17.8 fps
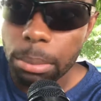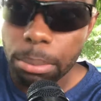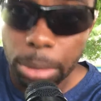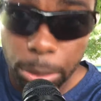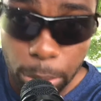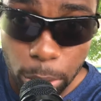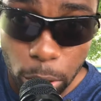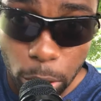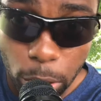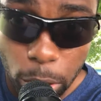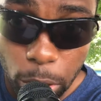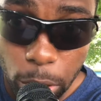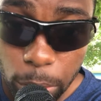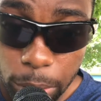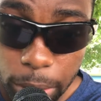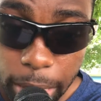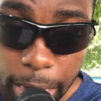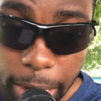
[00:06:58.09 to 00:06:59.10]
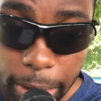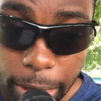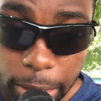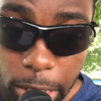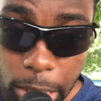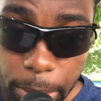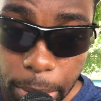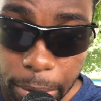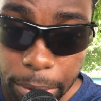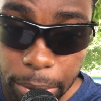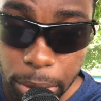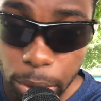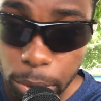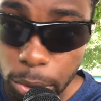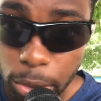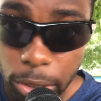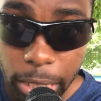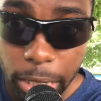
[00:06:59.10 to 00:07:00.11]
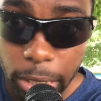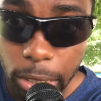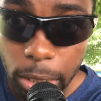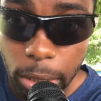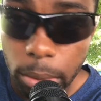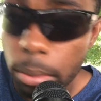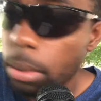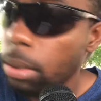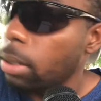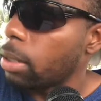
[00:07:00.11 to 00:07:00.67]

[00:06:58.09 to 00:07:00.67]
Please just do so on that. That's everything uh, there is you gotta know.